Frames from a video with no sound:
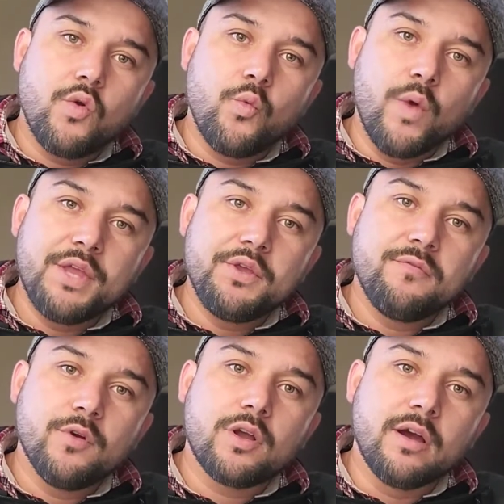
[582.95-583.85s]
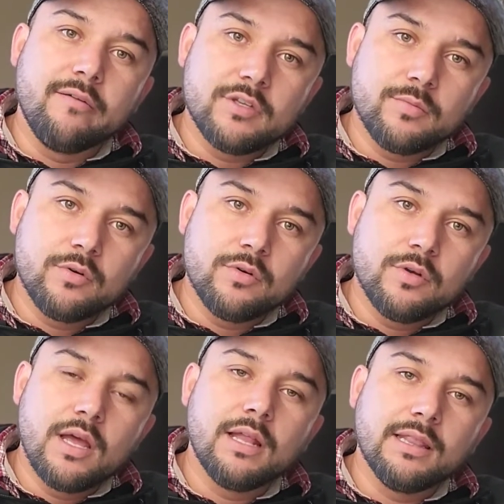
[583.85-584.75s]
When you feel comfortable,
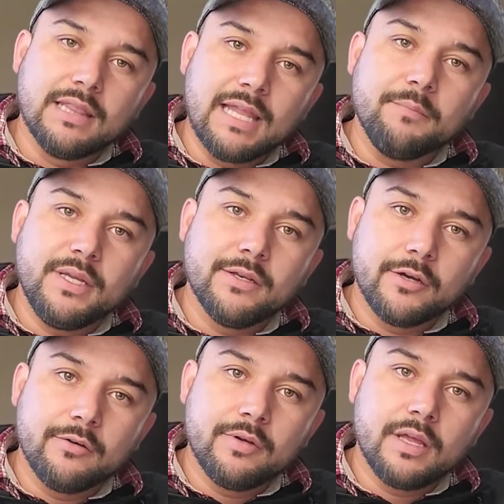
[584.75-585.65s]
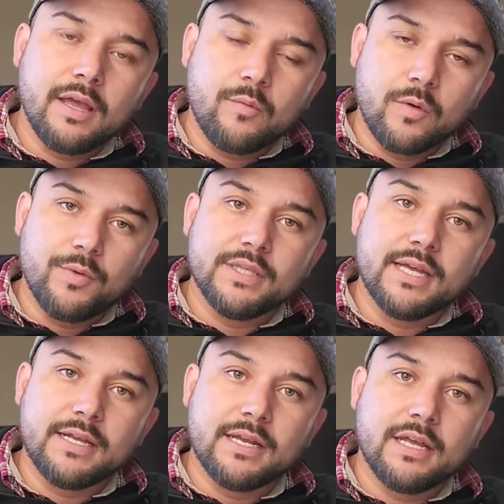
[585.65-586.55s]
let me know and we'll
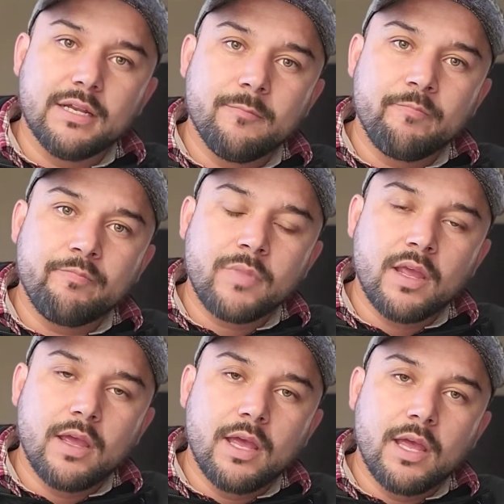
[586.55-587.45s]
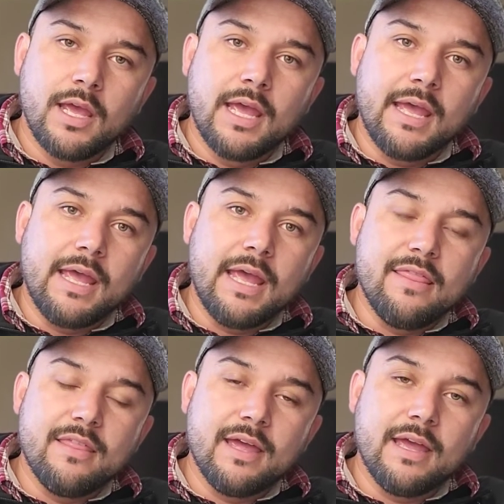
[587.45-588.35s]
retake it again.
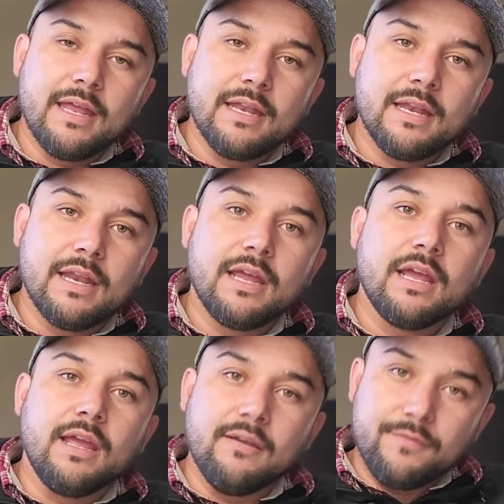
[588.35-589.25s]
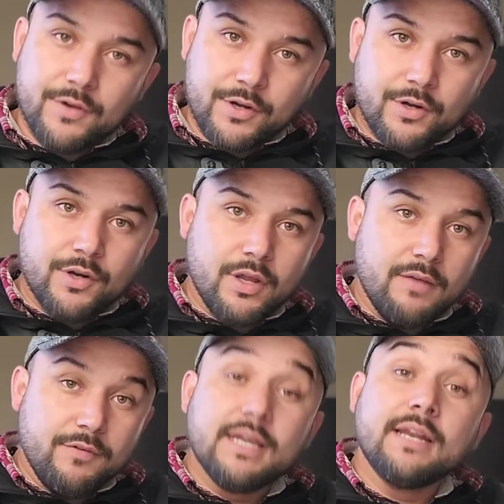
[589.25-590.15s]
And then if you
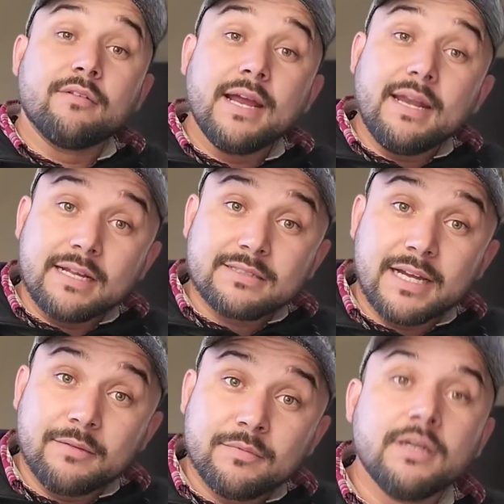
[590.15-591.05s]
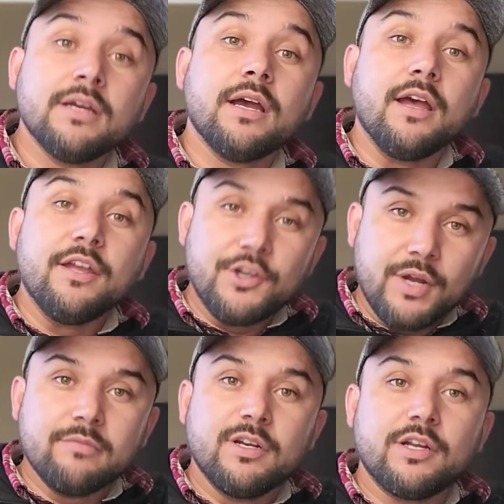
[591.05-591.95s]
get it right next time, you're
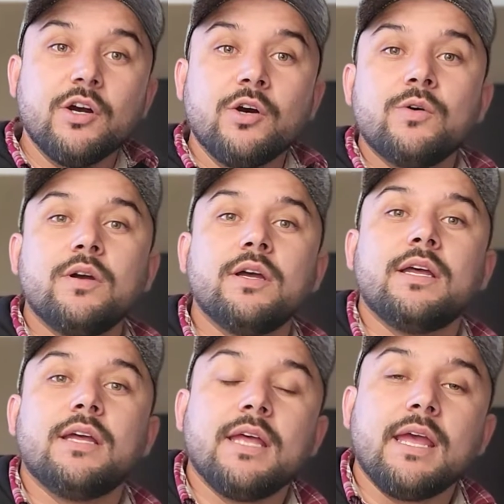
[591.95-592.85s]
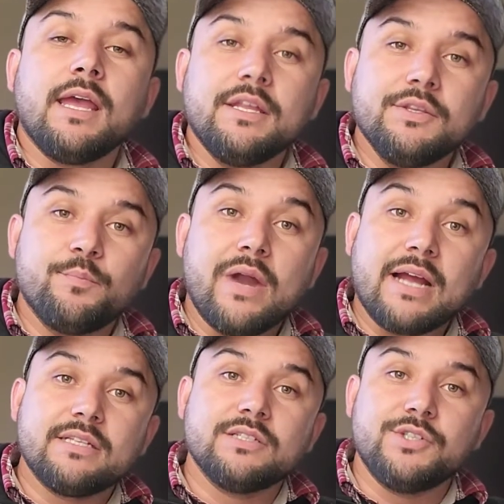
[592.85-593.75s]
able to go and
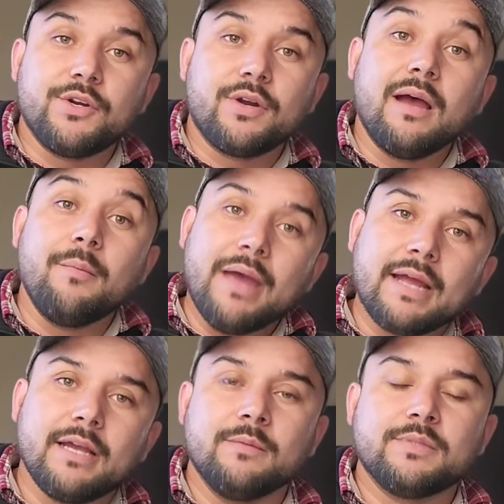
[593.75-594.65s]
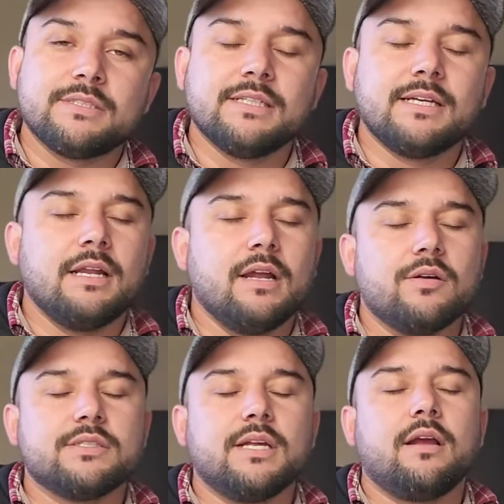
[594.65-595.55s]
practice your backups. And I
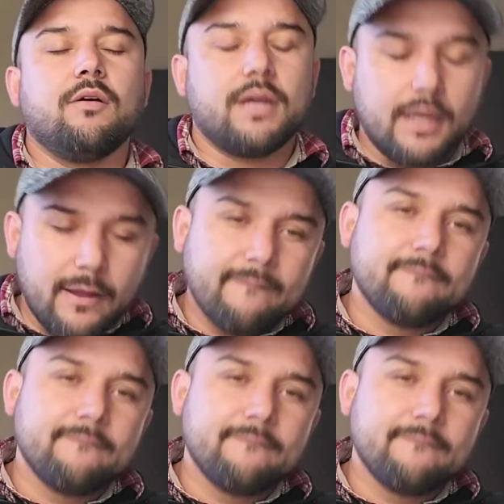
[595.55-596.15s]
was like, okay.